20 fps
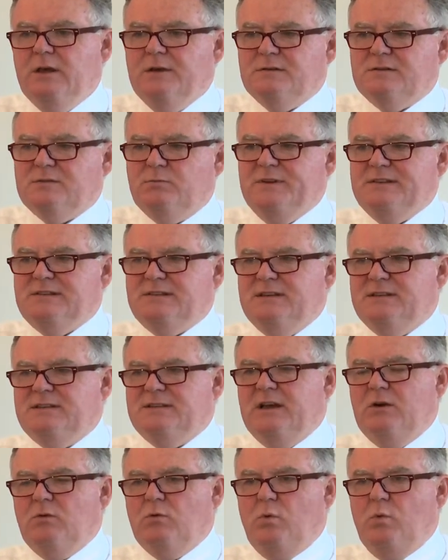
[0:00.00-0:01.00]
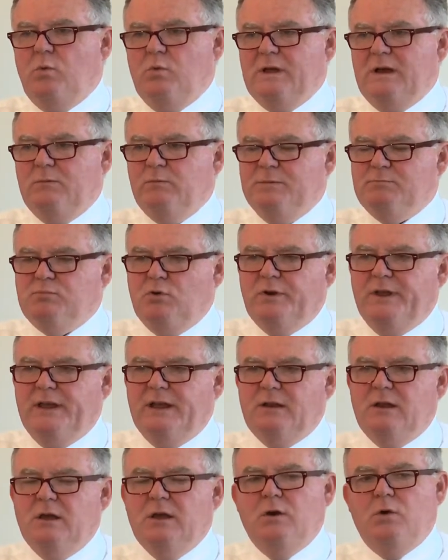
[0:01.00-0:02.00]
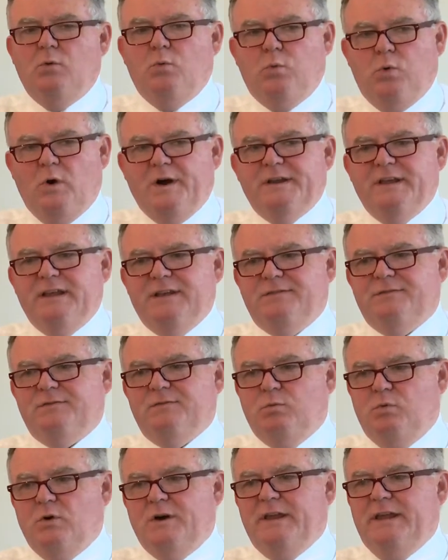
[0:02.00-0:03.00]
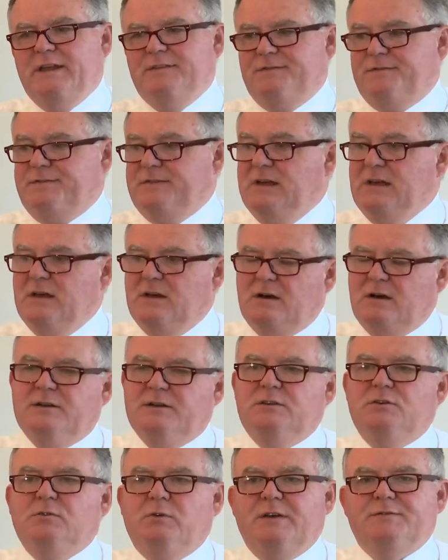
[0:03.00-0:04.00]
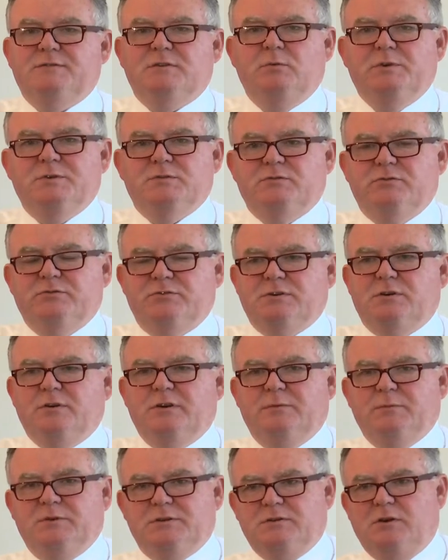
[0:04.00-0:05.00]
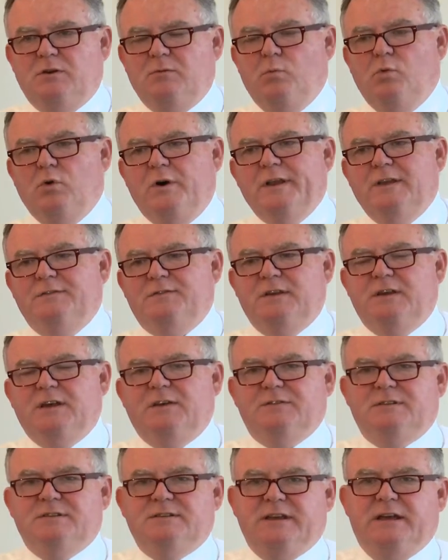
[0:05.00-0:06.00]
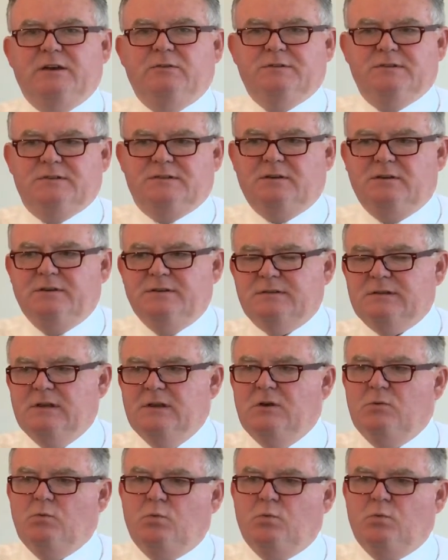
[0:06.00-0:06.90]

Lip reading: So we sit down and we put in what if you have to go into a retirement home? What if you have to downsize?